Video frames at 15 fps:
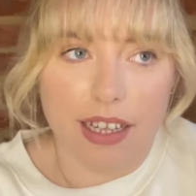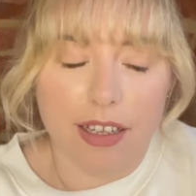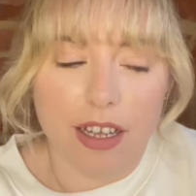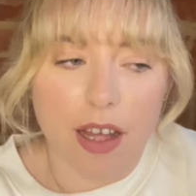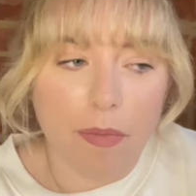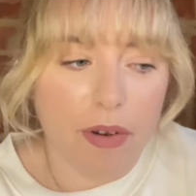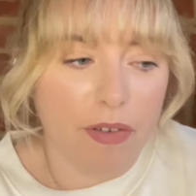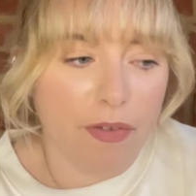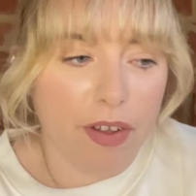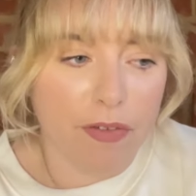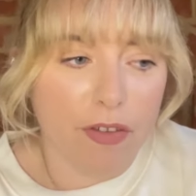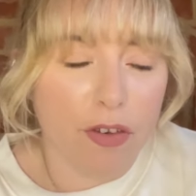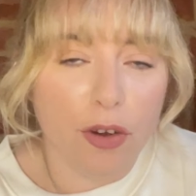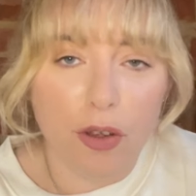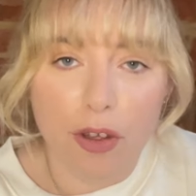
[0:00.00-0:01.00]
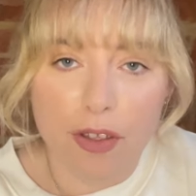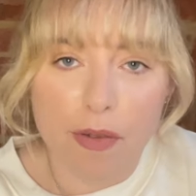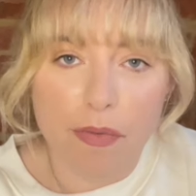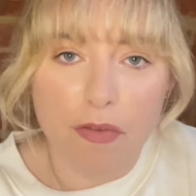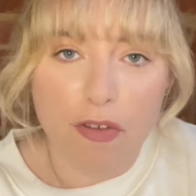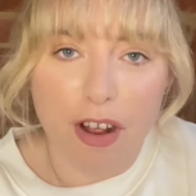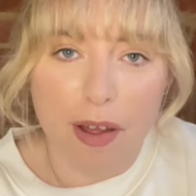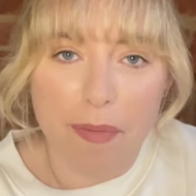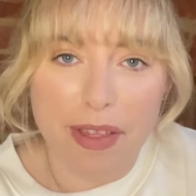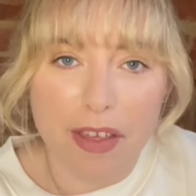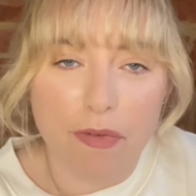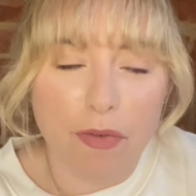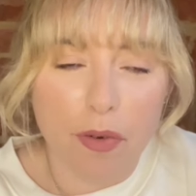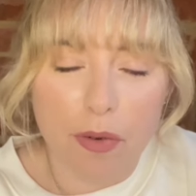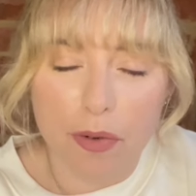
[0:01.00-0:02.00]
A couple of other new subscribers
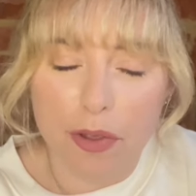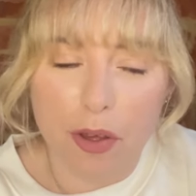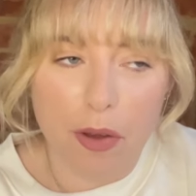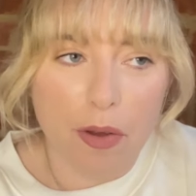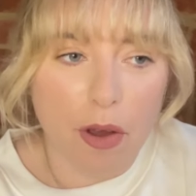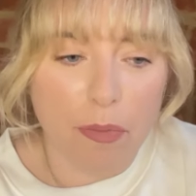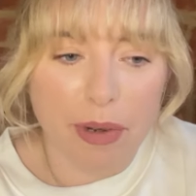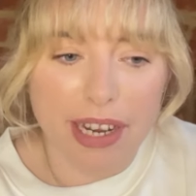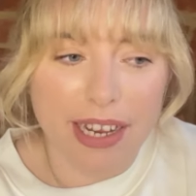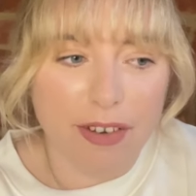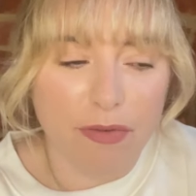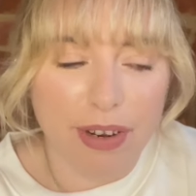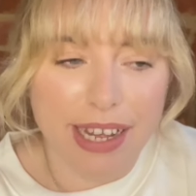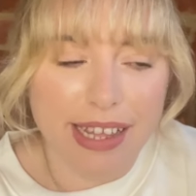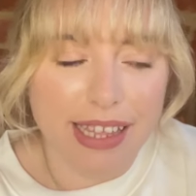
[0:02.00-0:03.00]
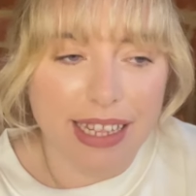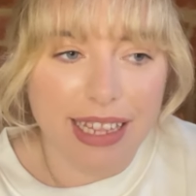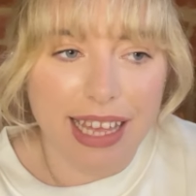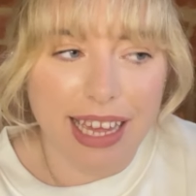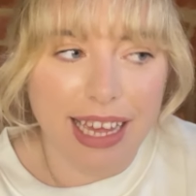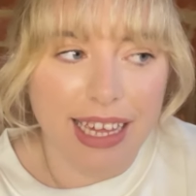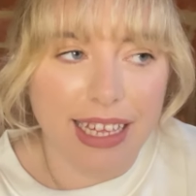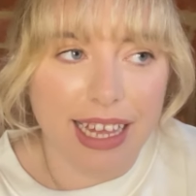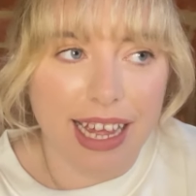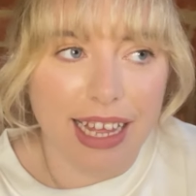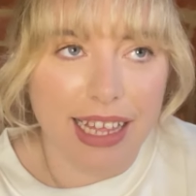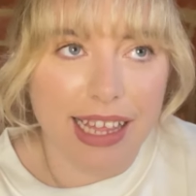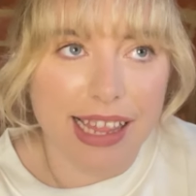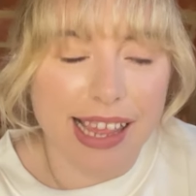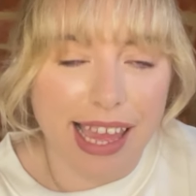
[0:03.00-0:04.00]
have also commented recently,
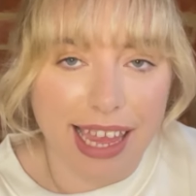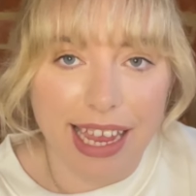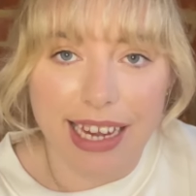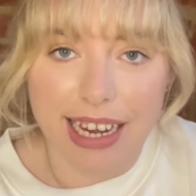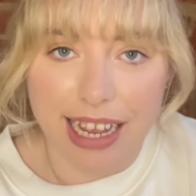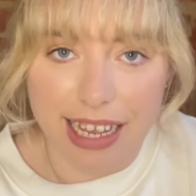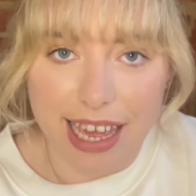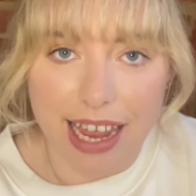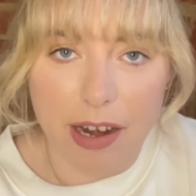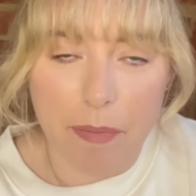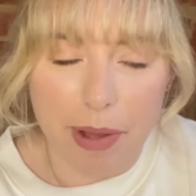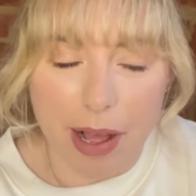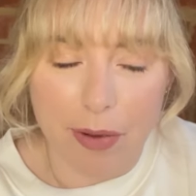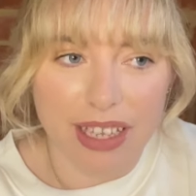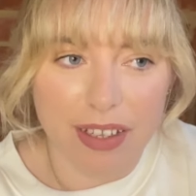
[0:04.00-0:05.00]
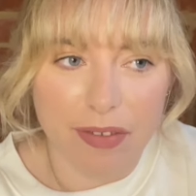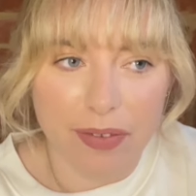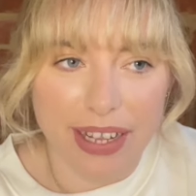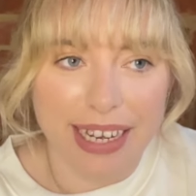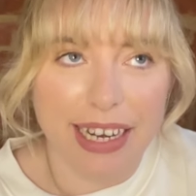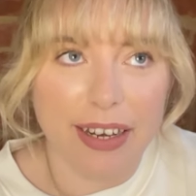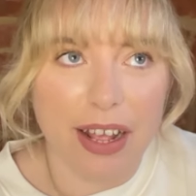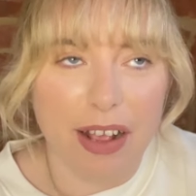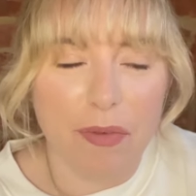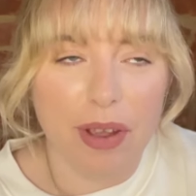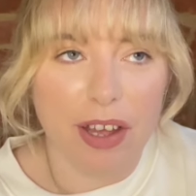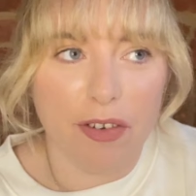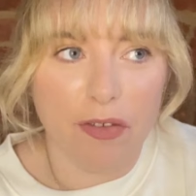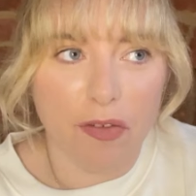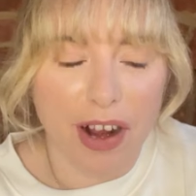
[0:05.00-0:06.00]
saying again about the feeling like we
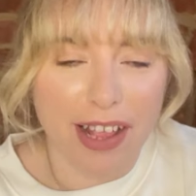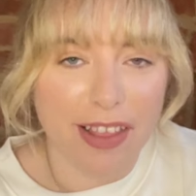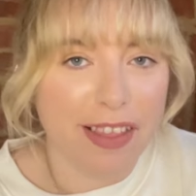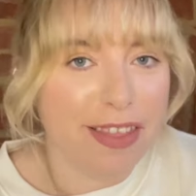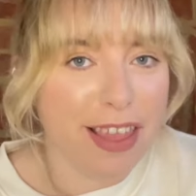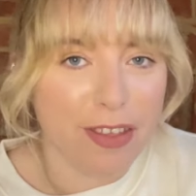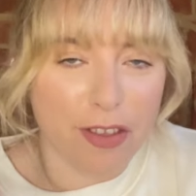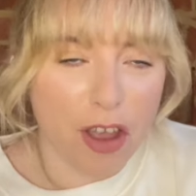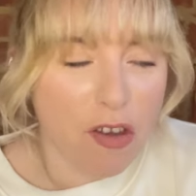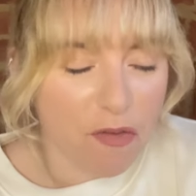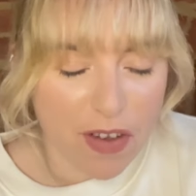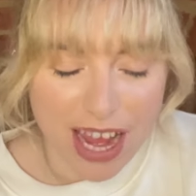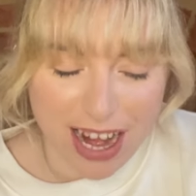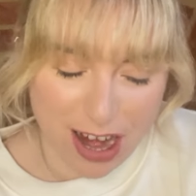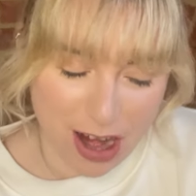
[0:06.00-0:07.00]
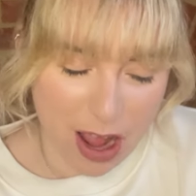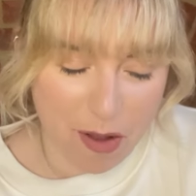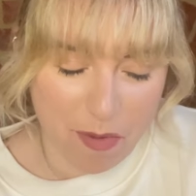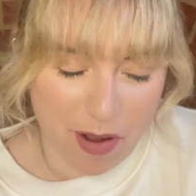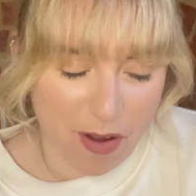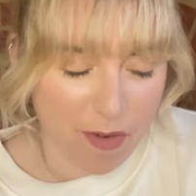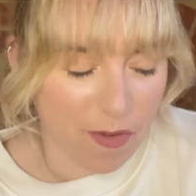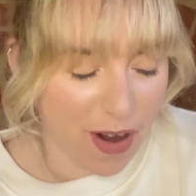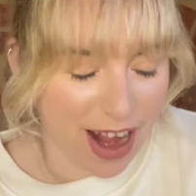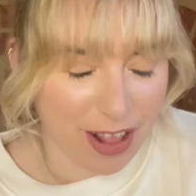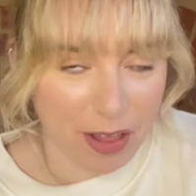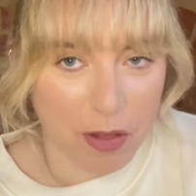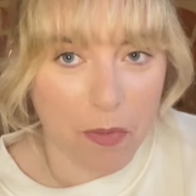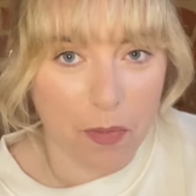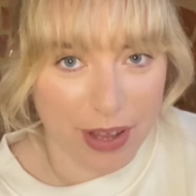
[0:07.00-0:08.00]
are friends. There's no feeling like we're
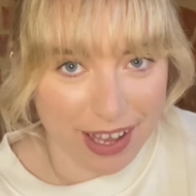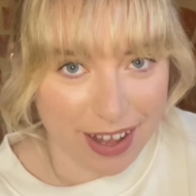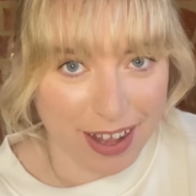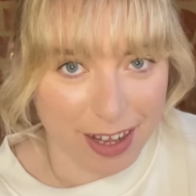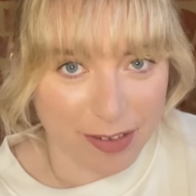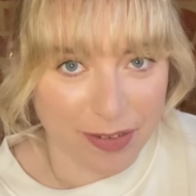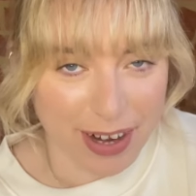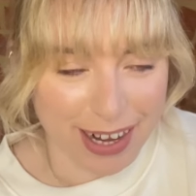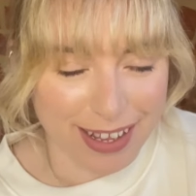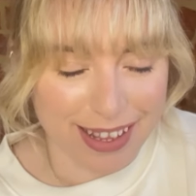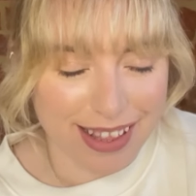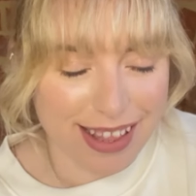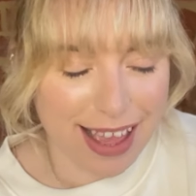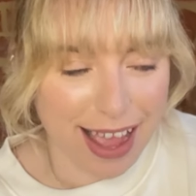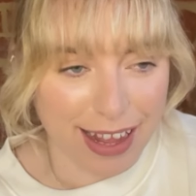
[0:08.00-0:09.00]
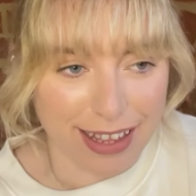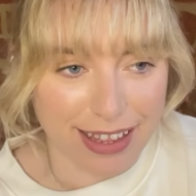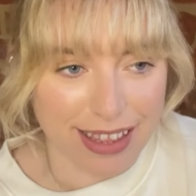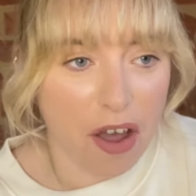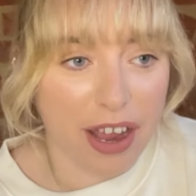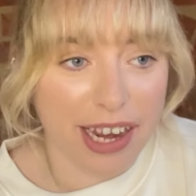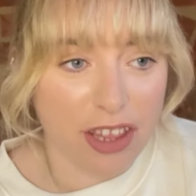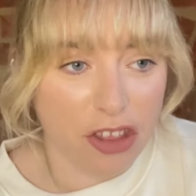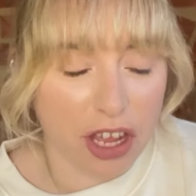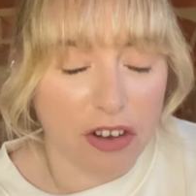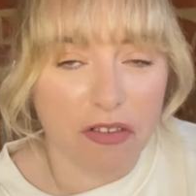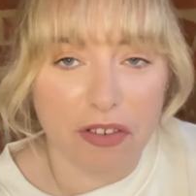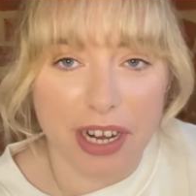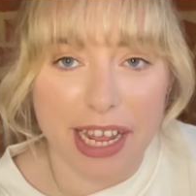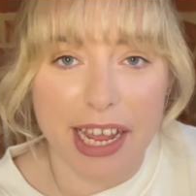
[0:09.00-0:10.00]
friends, we are friends, and I
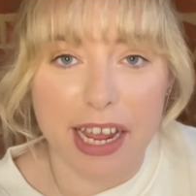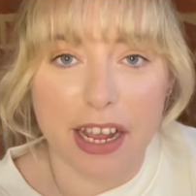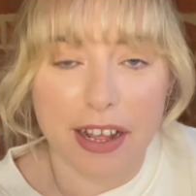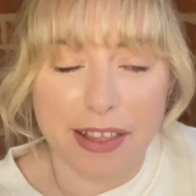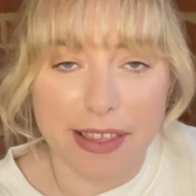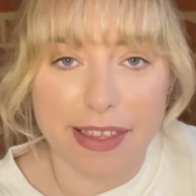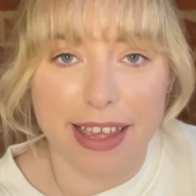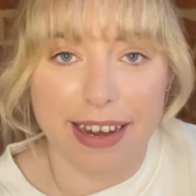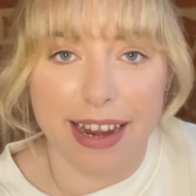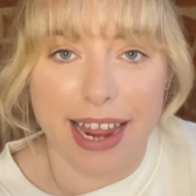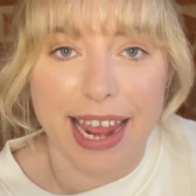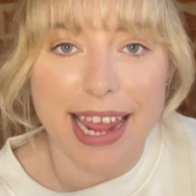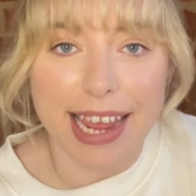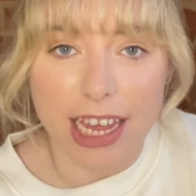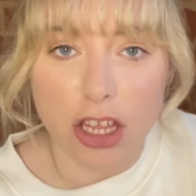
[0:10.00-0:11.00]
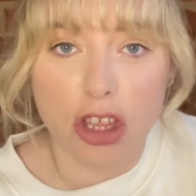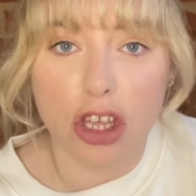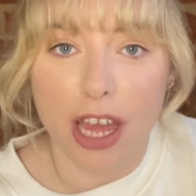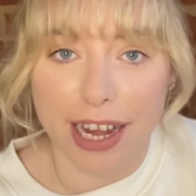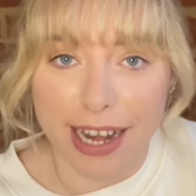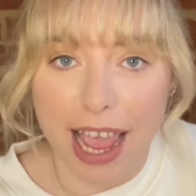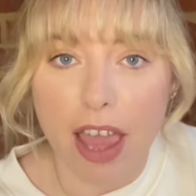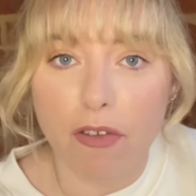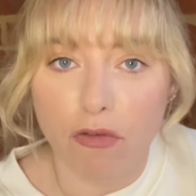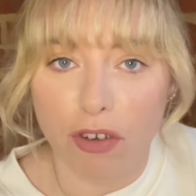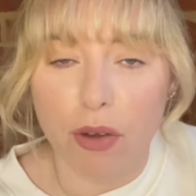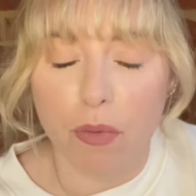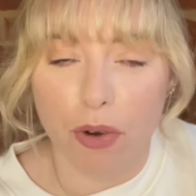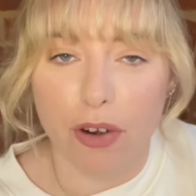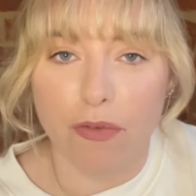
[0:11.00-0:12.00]
generally consider each and every
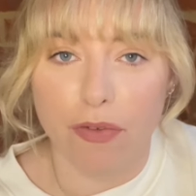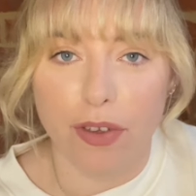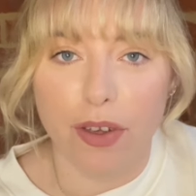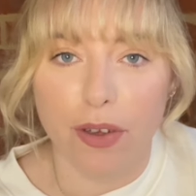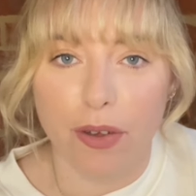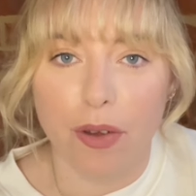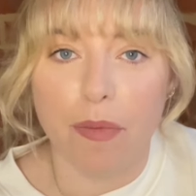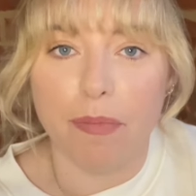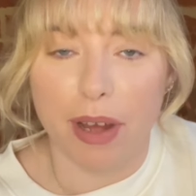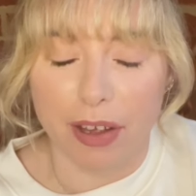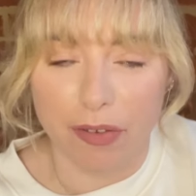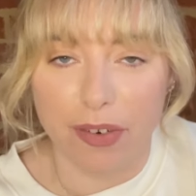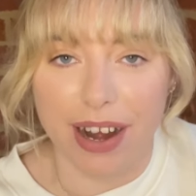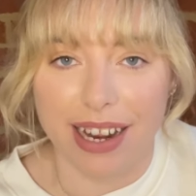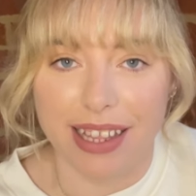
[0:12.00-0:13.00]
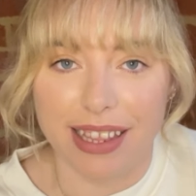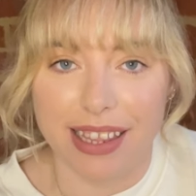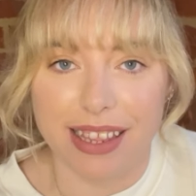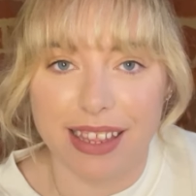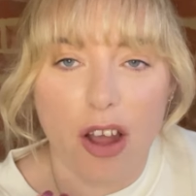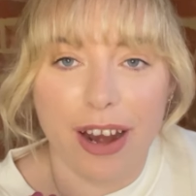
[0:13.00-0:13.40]
one of you my friends.